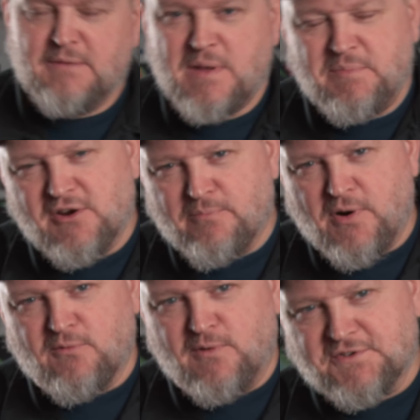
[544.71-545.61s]
Maybe you're
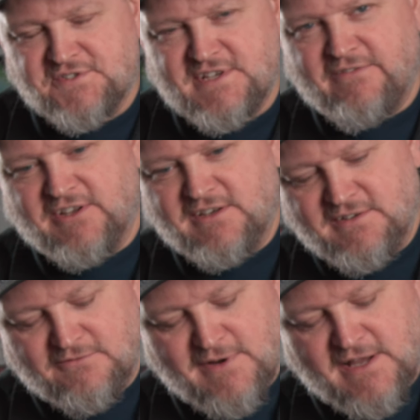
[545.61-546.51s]
Part 107,
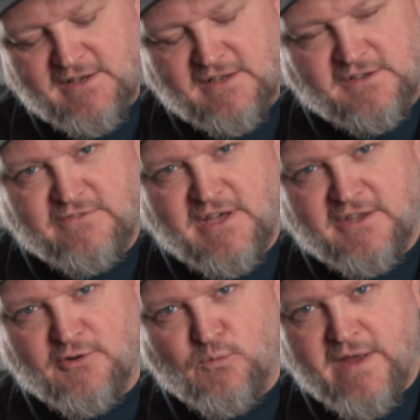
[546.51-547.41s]
right? And you've
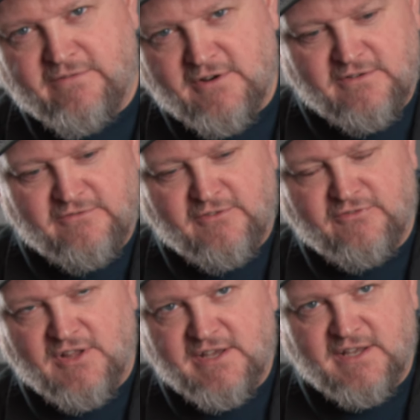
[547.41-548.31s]
got your waiver for
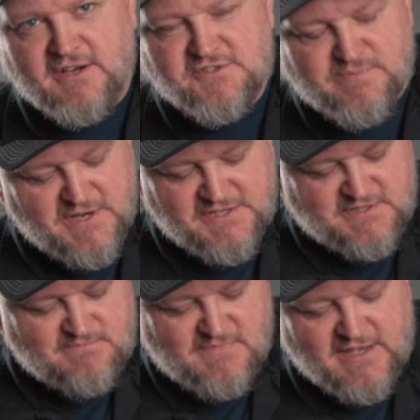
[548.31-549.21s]
flying in
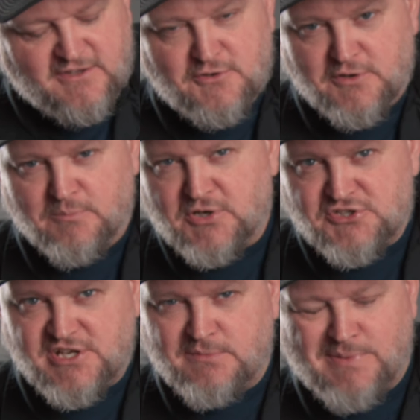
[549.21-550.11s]
airspace. Like, you could put
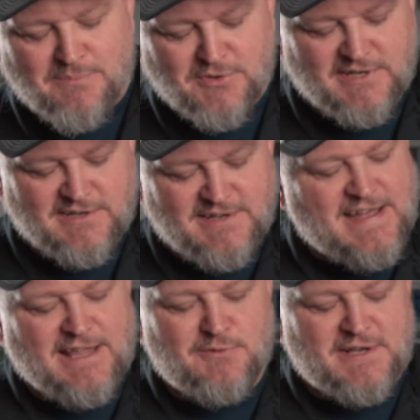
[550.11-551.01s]
a sheet of paper in here.
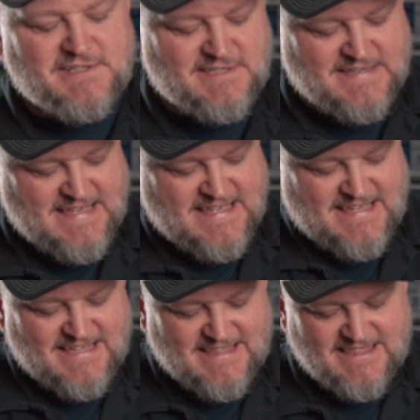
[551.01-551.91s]
Otherwise,
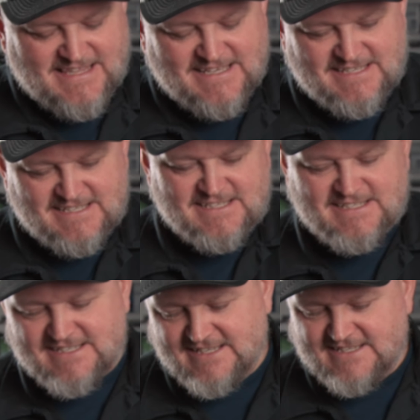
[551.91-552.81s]

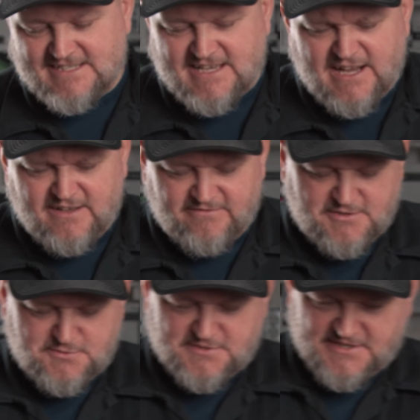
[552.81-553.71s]
this is kind of
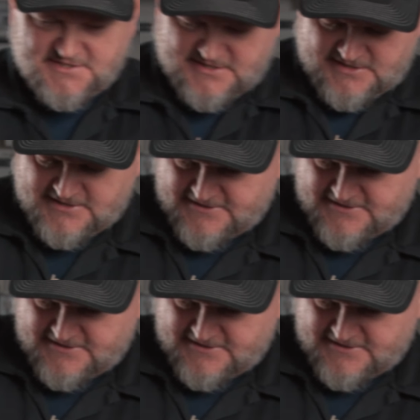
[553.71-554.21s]
useless.